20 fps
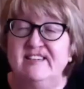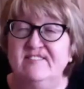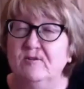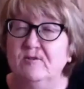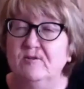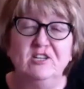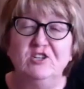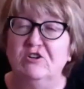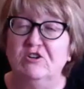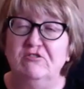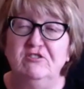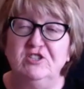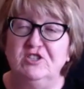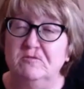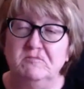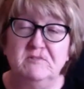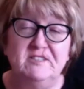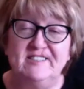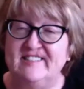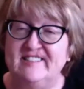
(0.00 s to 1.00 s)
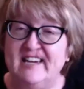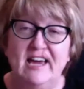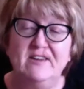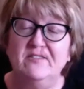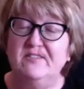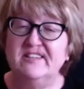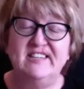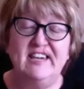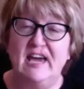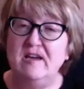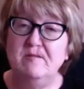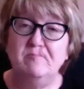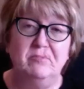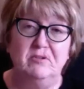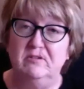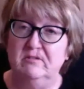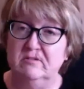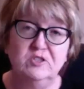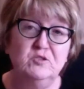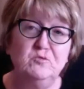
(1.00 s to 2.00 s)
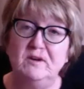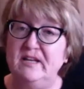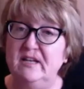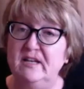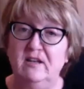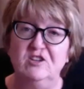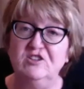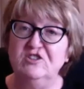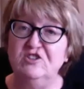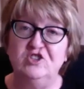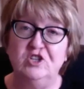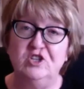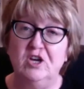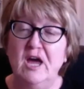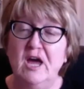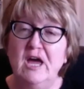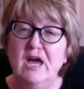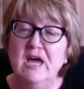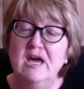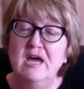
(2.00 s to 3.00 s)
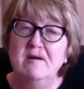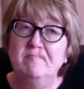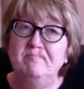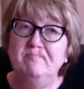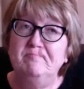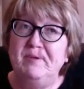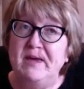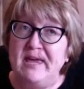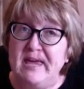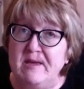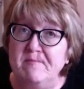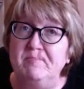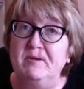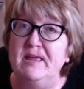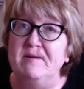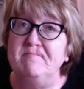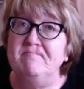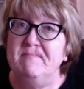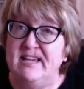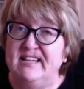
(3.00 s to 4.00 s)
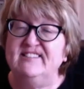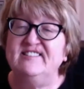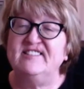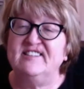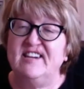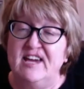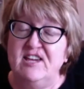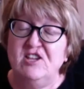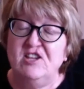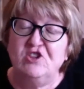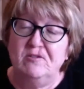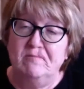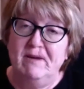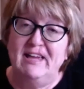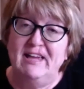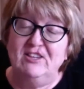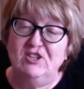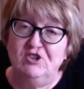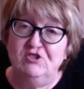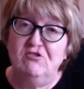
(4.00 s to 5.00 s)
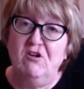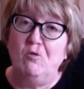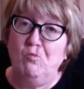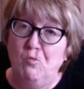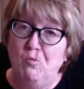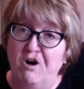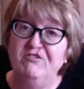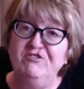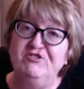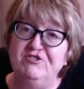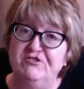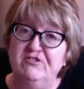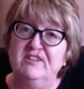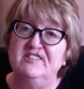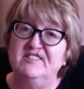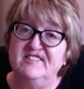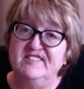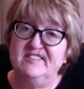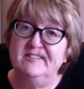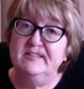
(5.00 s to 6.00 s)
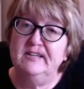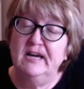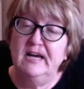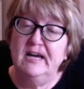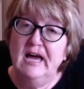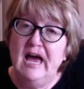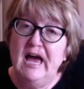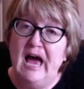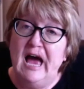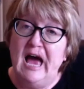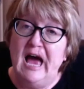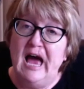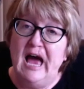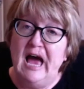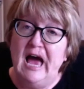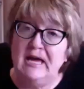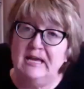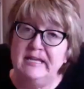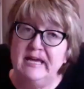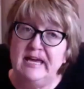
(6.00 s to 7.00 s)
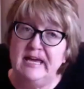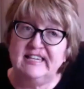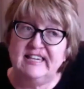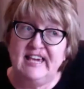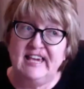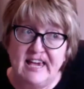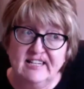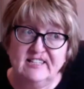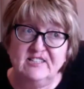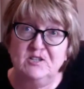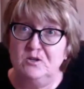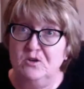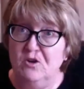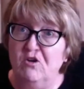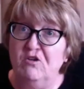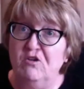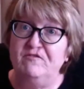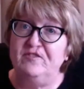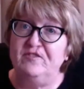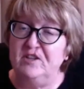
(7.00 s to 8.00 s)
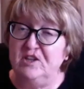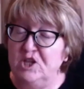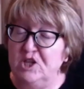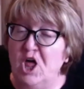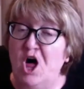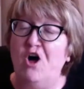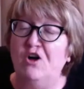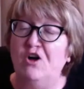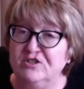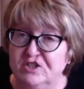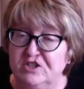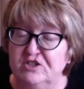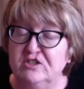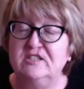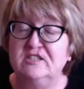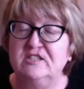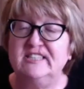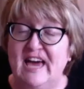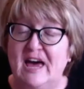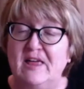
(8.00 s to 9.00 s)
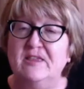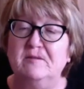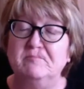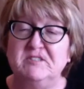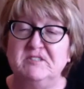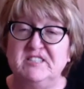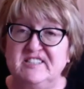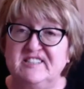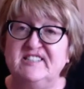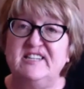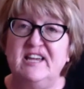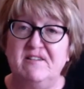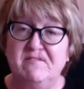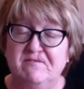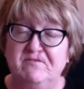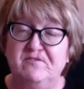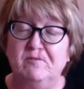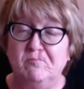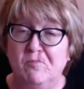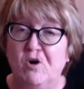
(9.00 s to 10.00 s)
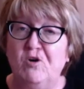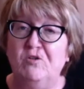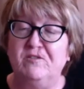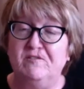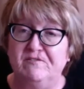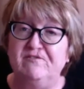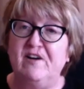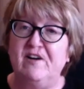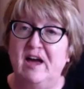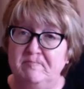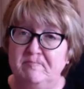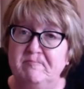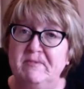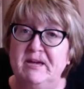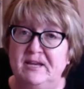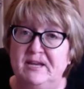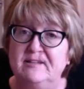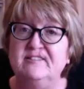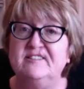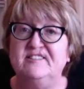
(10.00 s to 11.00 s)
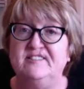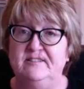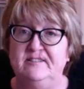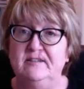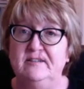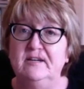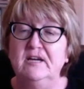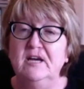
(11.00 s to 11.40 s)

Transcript: to encourage him to stay at the table to eat lunch. People in mid-stage dementia are wanderers, and it takes an awful lot to get them to sit for more than 5 minutes.